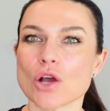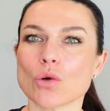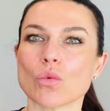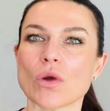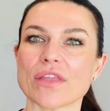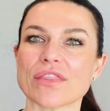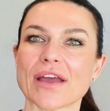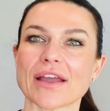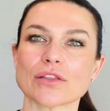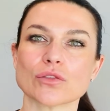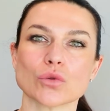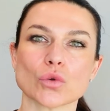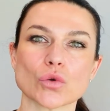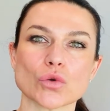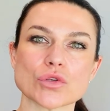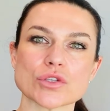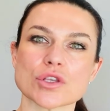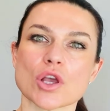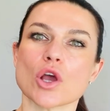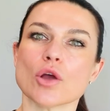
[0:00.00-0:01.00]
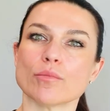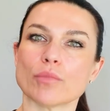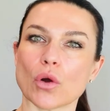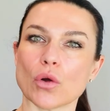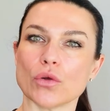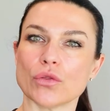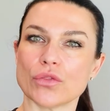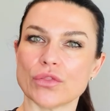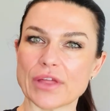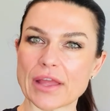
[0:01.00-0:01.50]
where they lose
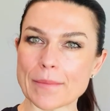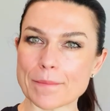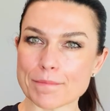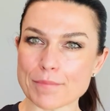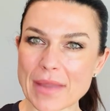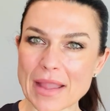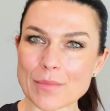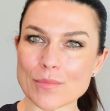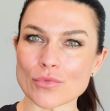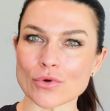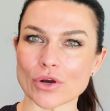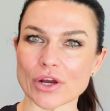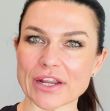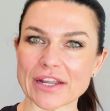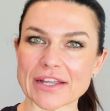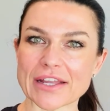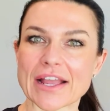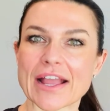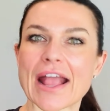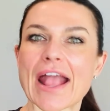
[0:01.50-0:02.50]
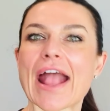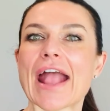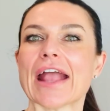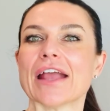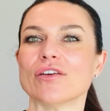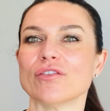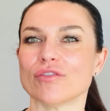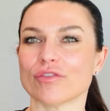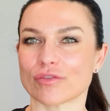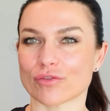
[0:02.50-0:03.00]
both their memory
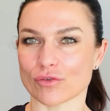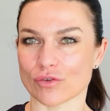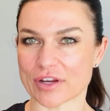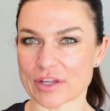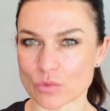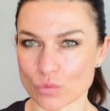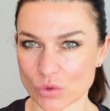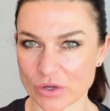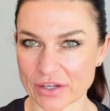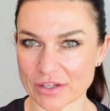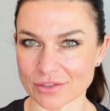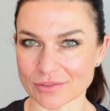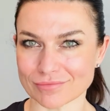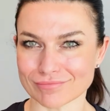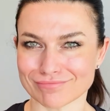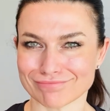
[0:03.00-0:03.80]
and free will.